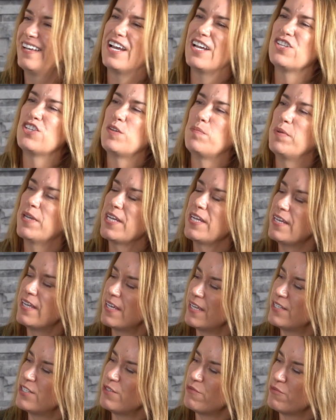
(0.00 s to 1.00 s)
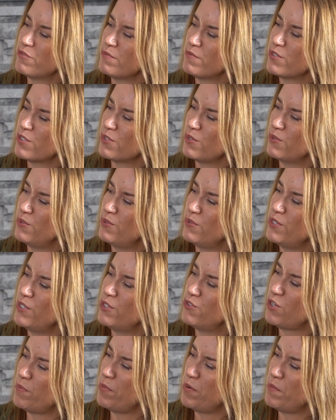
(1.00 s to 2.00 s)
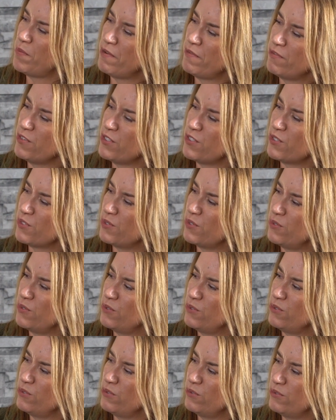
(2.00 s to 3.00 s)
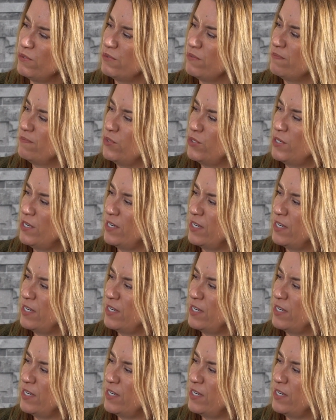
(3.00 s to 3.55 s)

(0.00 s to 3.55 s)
And so you're picking your kids up from school, you're dropping them off at school, more